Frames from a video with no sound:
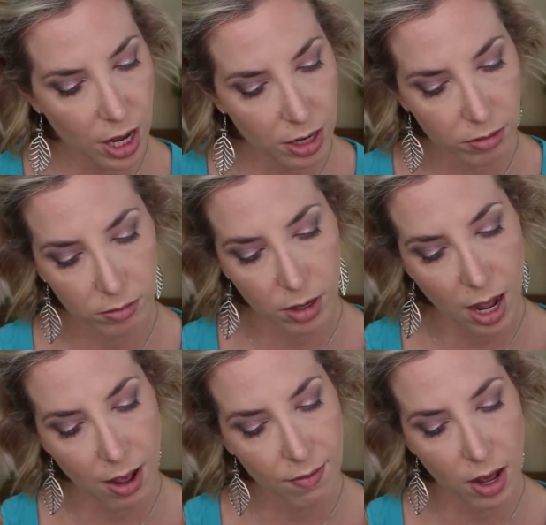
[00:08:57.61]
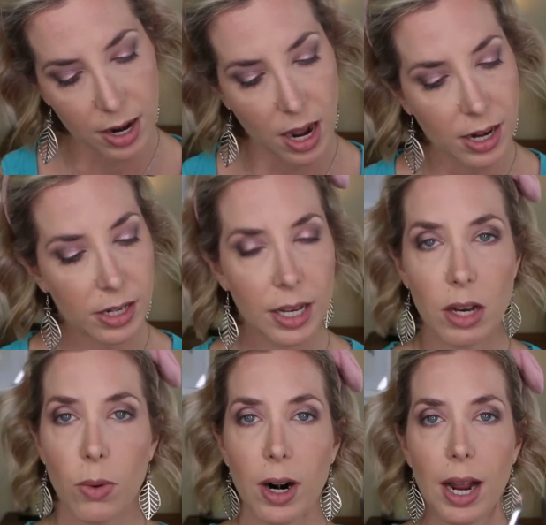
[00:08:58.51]
I don't have an
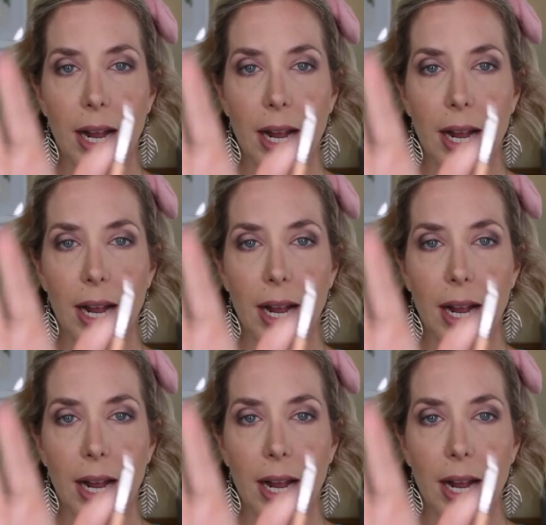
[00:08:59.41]
idea where I